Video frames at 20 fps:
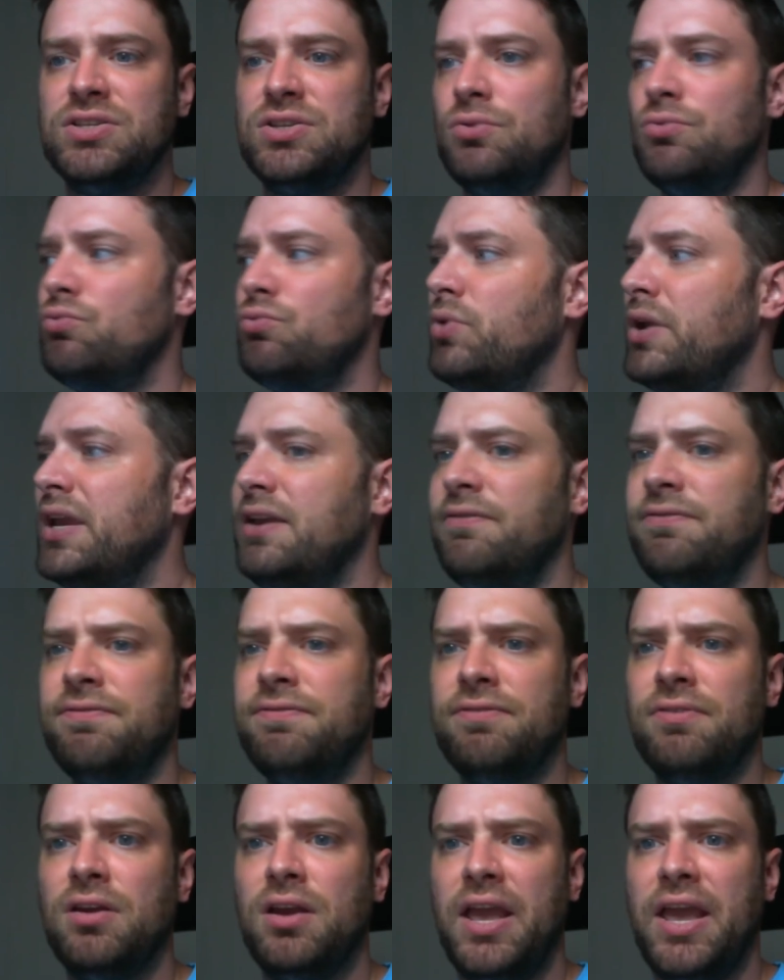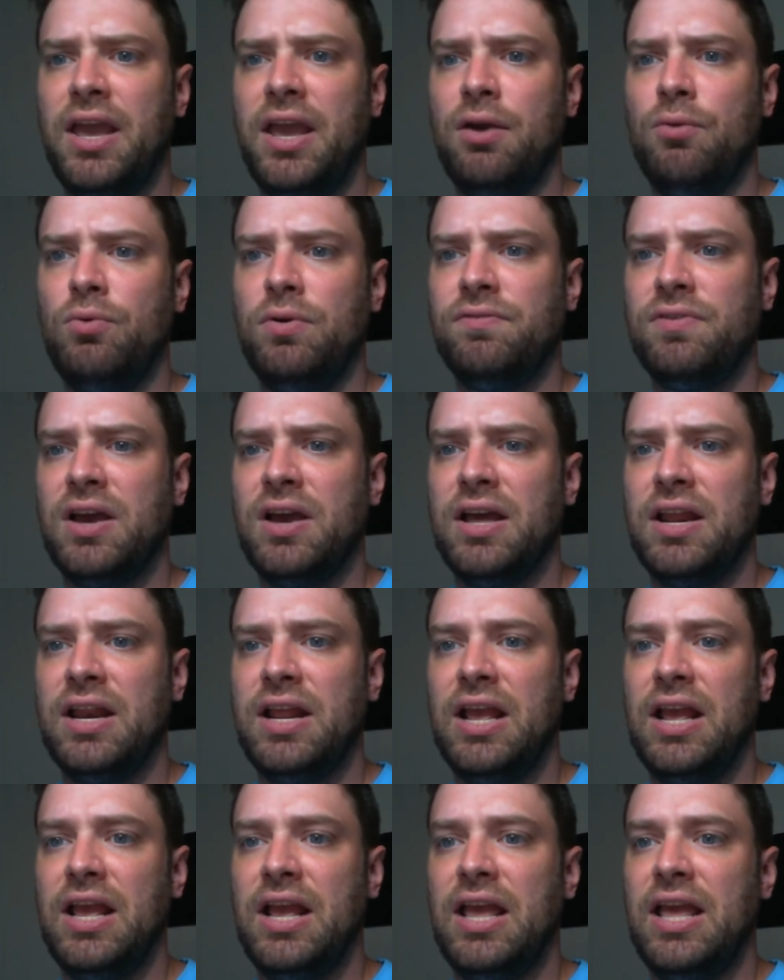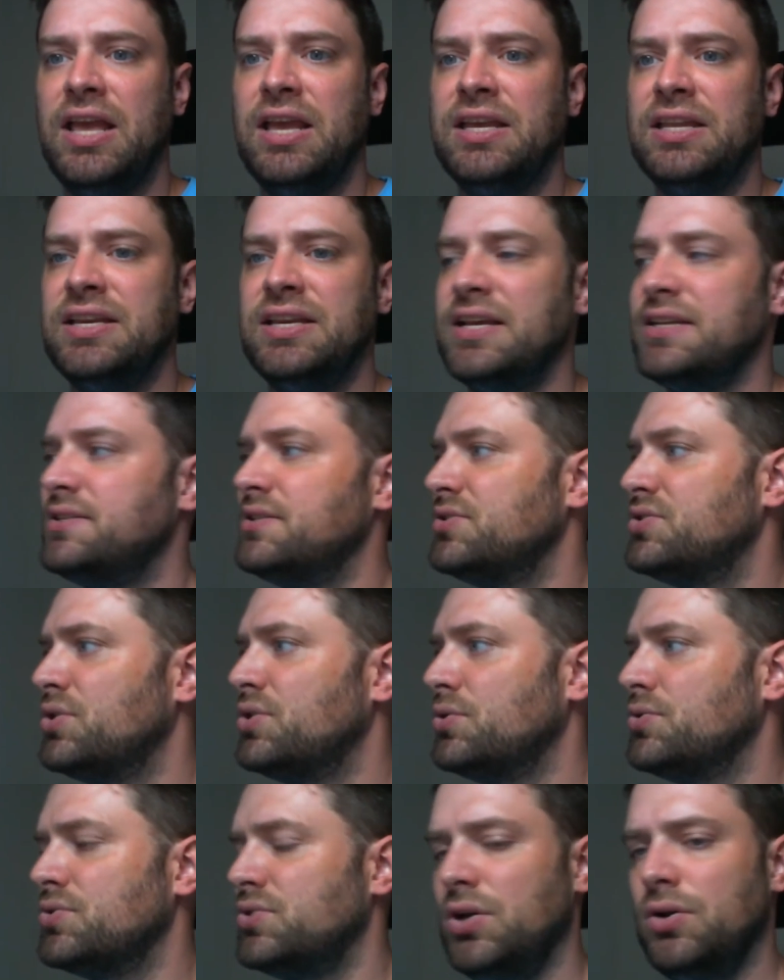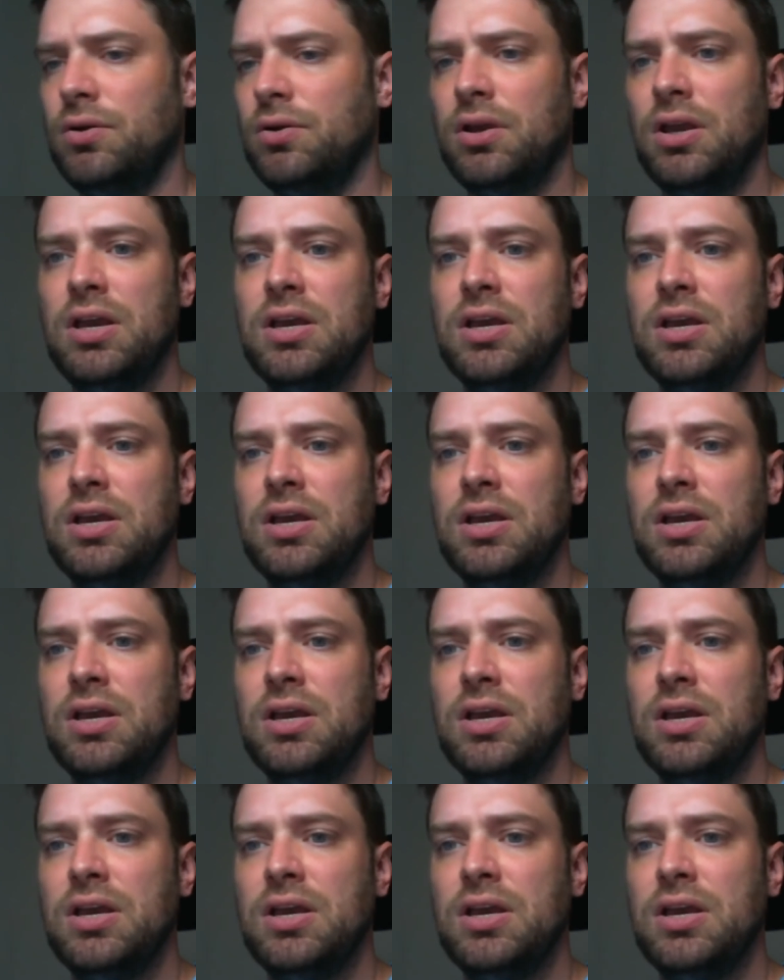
Reef, and we've got Incandescent Soul Stoke.